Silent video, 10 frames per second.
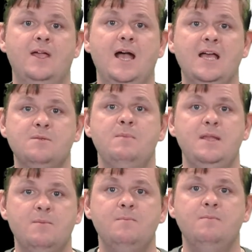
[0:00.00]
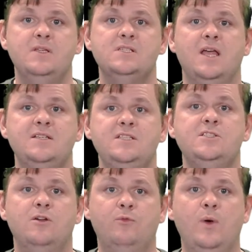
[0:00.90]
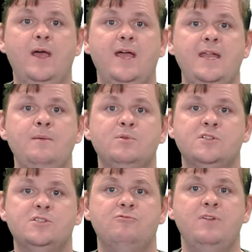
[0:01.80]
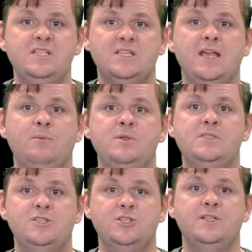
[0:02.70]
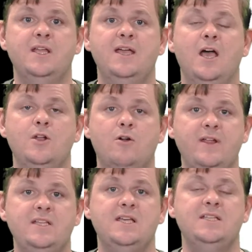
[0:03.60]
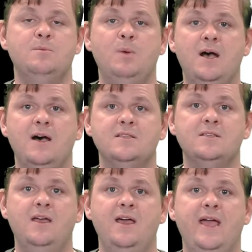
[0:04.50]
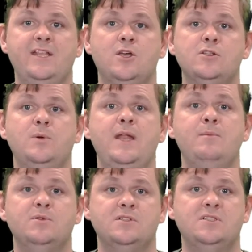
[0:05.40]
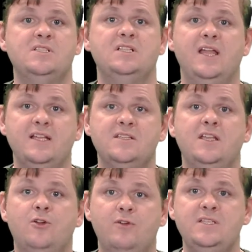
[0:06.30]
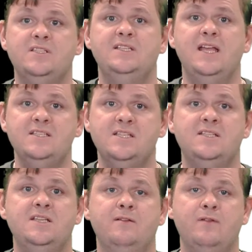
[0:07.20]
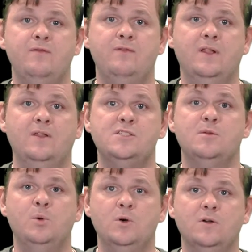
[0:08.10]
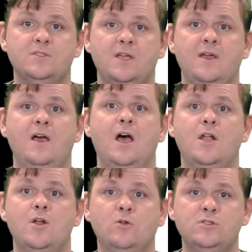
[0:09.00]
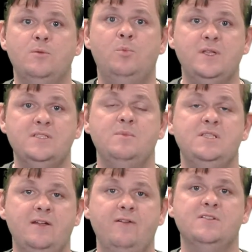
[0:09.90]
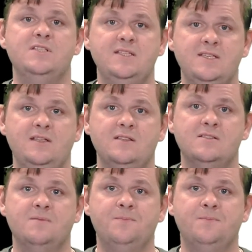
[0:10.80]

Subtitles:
As a minimum, slicing software enables us to rescale position and orientate a part. It also enables us to select and increase the density of infill and support and alter printer material settings.